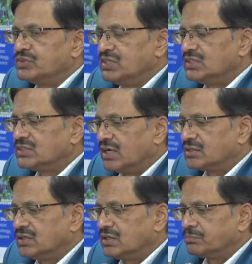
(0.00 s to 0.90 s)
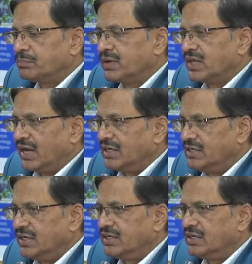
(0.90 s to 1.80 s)
These are the
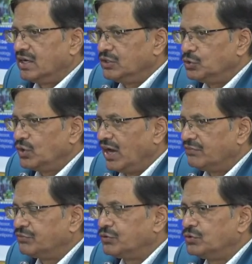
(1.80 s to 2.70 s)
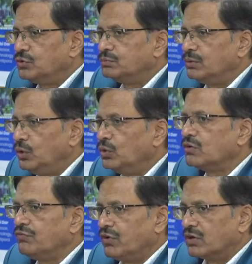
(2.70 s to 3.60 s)
criteria you have to
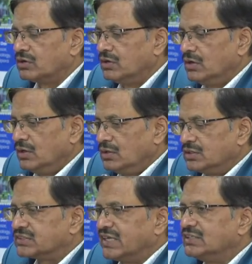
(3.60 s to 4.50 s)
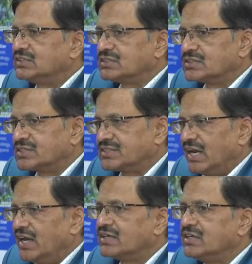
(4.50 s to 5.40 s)
look for.
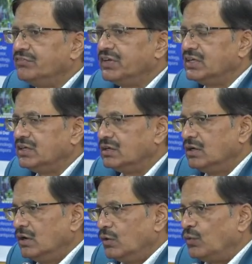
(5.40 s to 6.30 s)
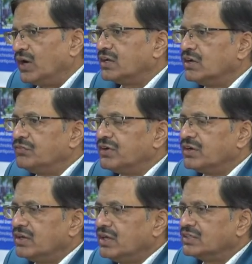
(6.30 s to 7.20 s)
Selectivity,
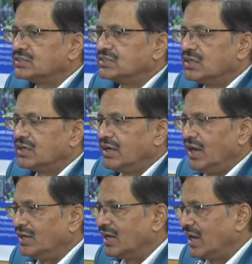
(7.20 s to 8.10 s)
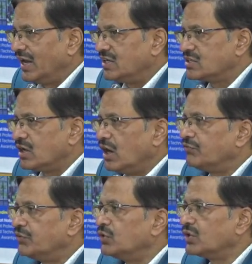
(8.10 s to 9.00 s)
whatever is the analyte
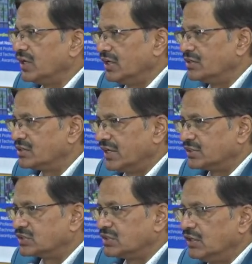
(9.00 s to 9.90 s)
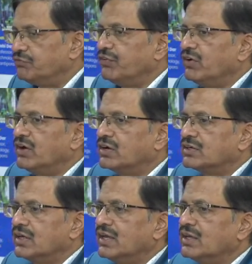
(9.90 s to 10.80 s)
of your interest. If you
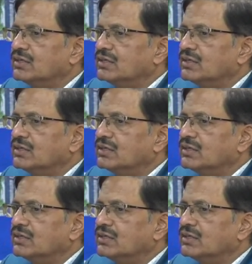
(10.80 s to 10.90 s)
are